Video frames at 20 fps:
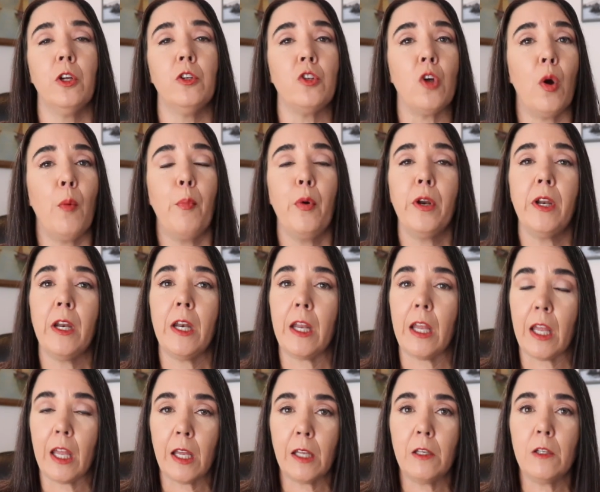Don't put it
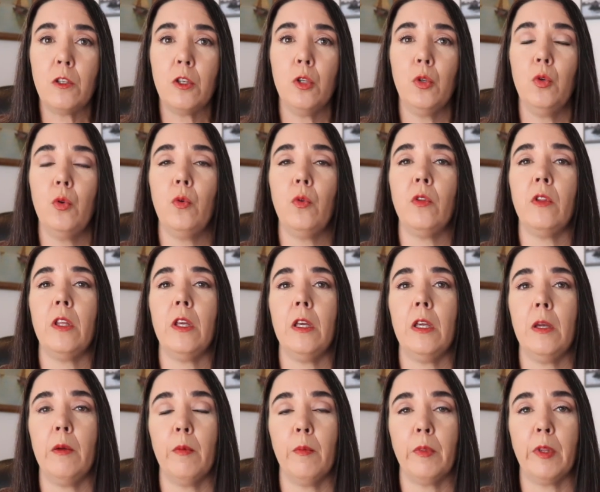into
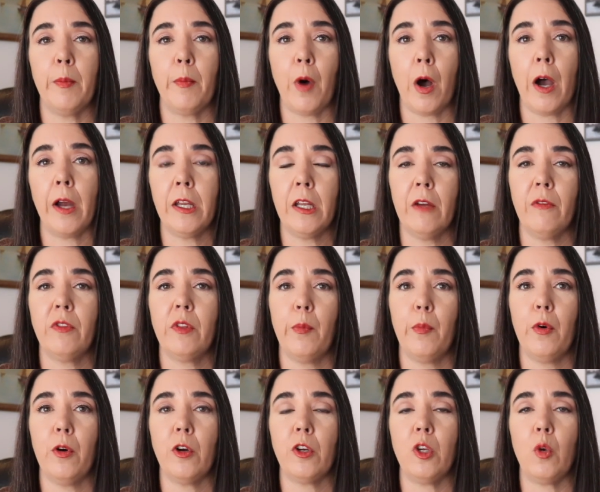the body of the
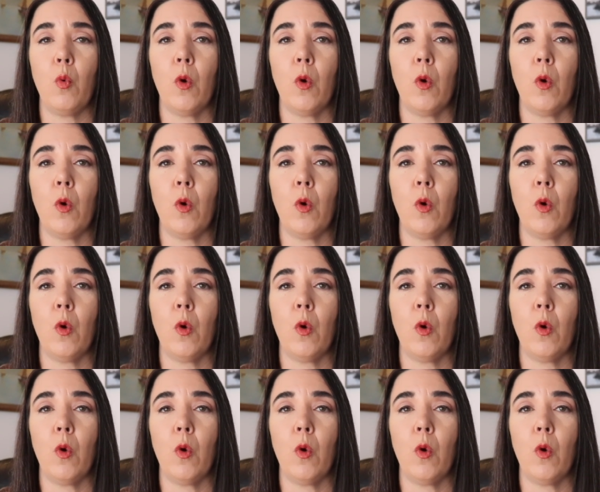book.